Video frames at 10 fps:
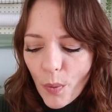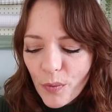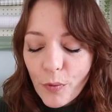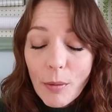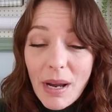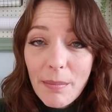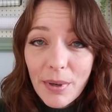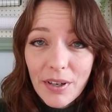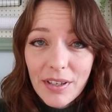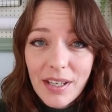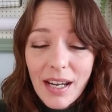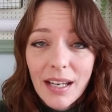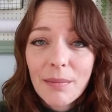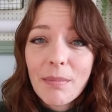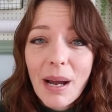for my
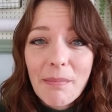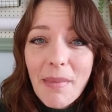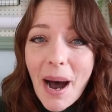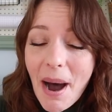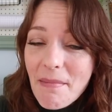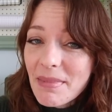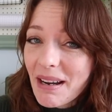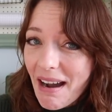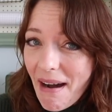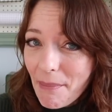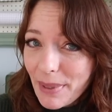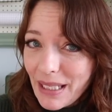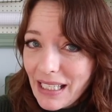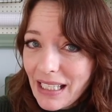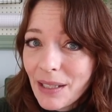birthday, my mom got
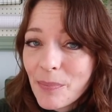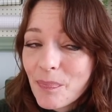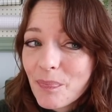me